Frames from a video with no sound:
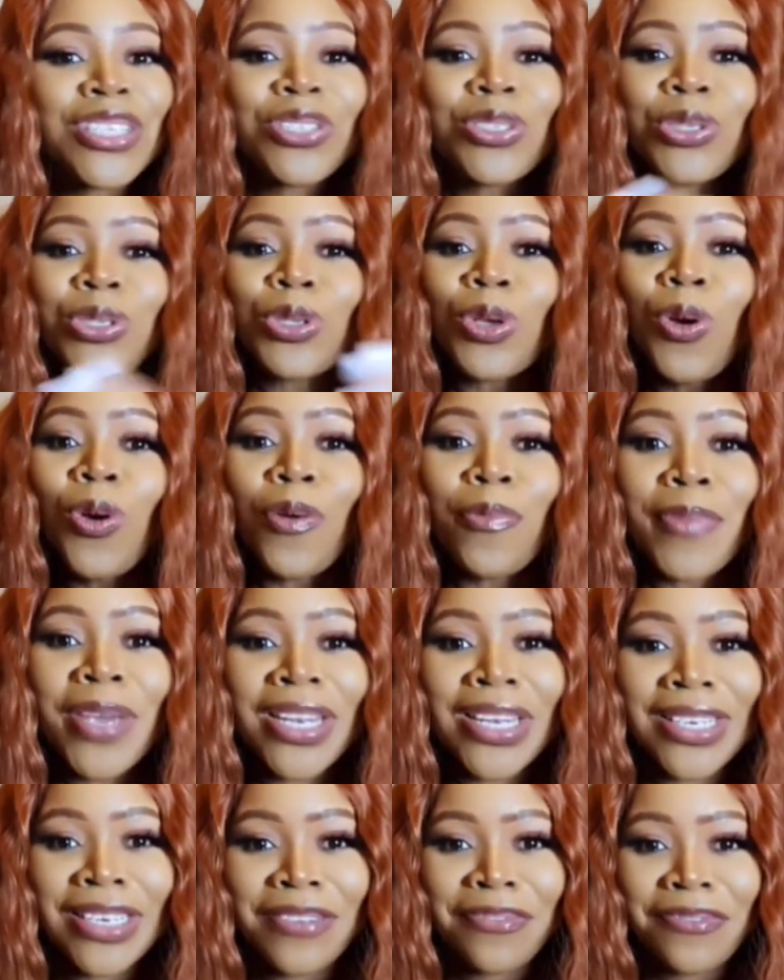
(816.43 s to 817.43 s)
So
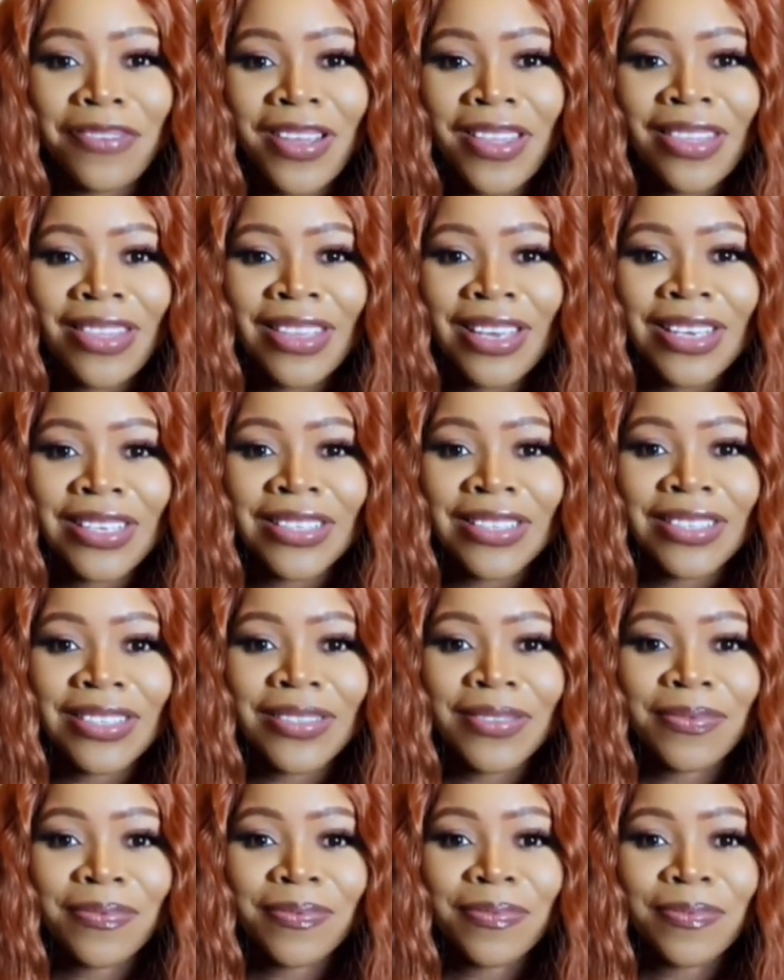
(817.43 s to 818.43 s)
many different
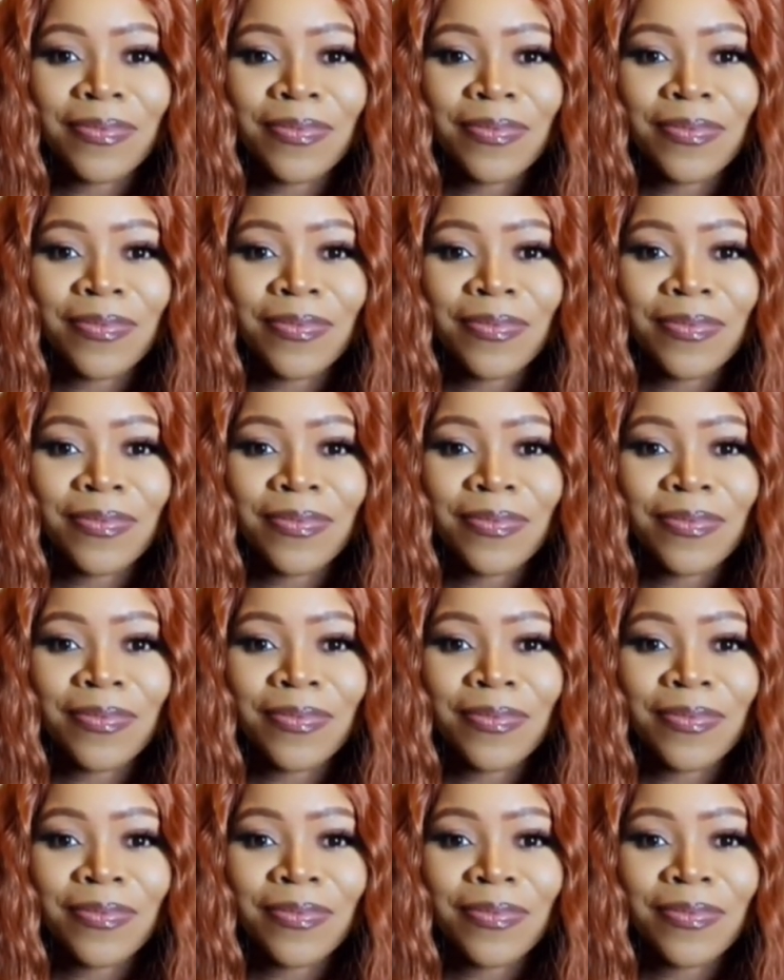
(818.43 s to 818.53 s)
things.